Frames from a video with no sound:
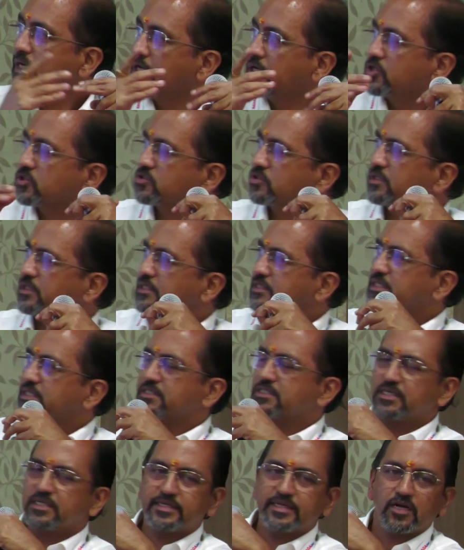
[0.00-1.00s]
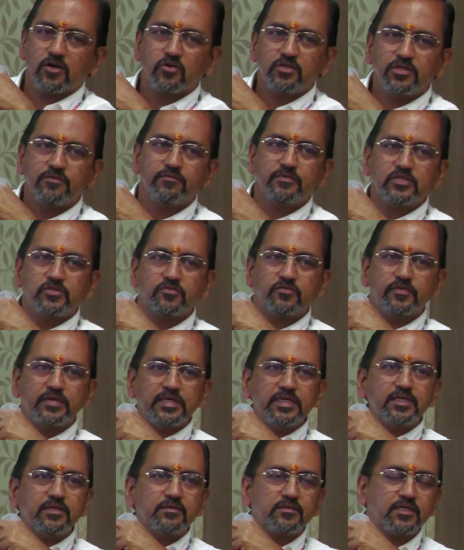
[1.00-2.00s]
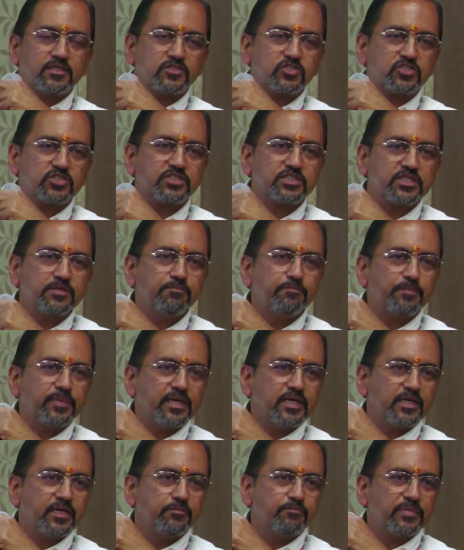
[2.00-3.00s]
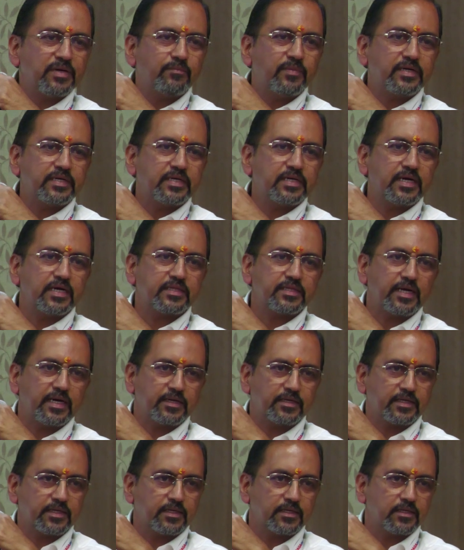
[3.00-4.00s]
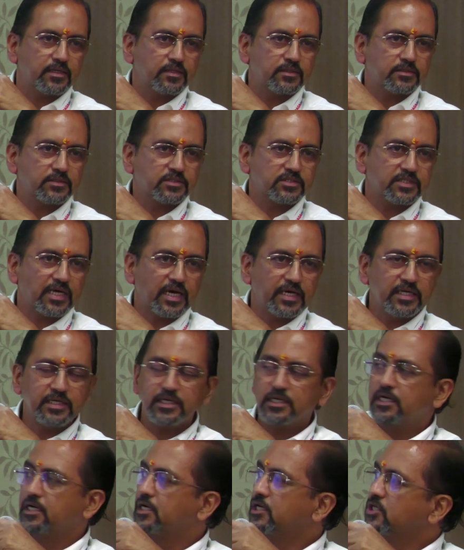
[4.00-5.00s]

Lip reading: So this is the technology which we simply implemented at that site.